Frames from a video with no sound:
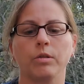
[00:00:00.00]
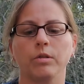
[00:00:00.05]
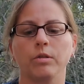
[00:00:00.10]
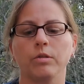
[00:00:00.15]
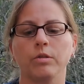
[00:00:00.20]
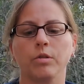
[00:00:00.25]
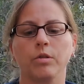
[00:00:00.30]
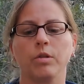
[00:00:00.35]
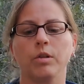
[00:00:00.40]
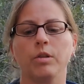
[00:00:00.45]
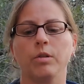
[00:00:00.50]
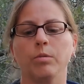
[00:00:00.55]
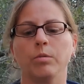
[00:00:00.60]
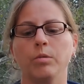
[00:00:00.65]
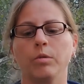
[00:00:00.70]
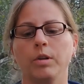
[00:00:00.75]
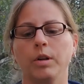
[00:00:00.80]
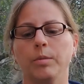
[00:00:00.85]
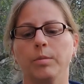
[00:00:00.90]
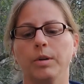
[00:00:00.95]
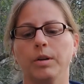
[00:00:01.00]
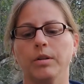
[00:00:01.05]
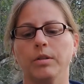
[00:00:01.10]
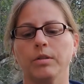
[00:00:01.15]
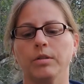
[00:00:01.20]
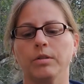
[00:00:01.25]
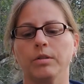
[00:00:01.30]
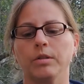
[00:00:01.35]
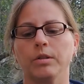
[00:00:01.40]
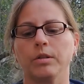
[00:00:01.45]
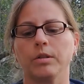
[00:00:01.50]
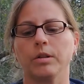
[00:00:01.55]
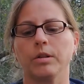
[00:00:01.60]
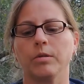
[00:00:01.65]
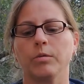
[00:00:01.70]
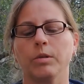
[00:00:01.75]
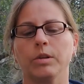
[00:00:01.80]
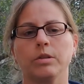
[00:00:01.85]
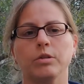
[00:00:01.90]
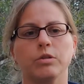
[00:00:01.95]
you the woolly bears.
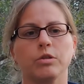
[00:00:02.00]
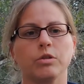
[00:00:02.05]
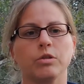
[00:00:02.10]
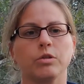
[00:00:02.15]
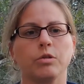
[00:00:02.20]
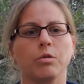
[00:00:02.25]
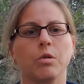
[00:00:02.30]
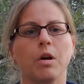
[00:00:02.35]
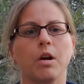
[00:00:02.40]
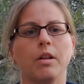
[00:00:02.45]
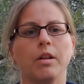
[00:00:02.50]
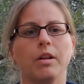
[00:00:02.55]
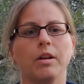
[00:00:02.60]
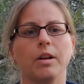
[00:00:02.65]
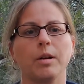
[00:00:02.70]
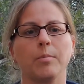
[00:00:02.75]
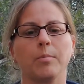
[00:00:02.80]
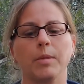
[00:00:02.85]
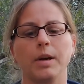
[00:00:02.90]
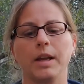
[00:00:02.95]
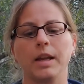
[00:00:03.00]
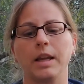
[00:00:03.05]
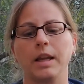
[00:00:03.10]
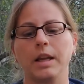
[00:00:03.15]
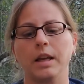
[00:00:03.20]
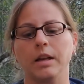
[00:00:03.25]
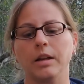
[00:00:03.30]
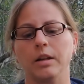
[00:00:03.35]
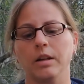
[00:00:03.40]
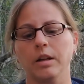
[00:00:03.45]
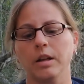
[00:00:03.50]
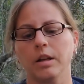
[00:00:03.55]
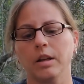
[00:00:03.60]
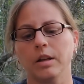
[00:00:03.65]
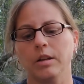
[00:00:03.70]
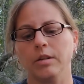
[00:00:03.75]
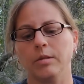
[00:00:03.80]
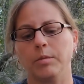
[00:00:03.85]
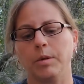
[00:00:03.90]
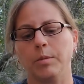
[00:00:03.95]
One's just crawling up my hand.
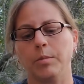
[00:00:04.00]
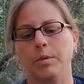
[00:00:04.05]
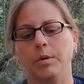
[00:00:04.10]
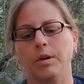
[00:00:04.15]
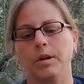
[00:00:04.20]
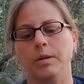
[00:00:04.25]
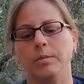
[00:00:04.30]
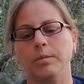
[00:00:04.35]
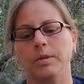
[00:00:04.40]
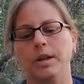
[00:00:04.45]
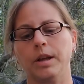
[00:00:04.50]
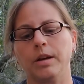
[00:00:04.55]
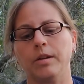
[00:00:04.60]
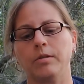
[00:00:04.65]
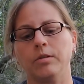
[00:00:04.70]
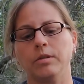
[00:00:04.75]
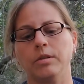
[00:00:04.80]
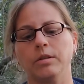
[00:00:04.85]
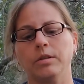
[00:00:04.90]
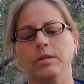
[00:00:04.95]
Put him down.